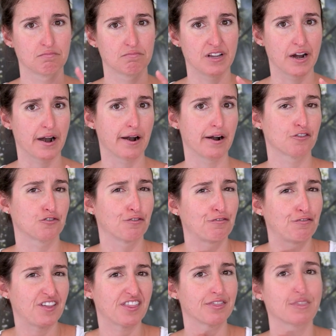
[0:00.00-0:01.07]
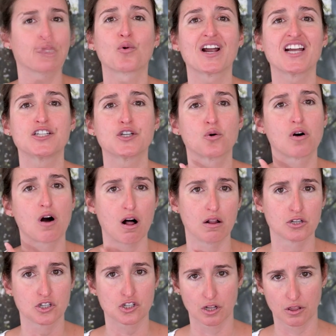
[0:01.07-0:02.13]
there to fit radio
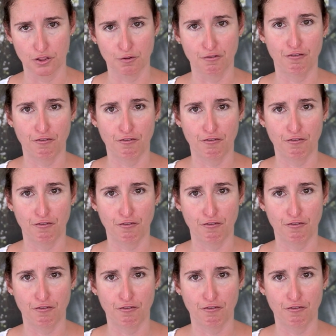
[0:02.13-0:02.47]
collars on the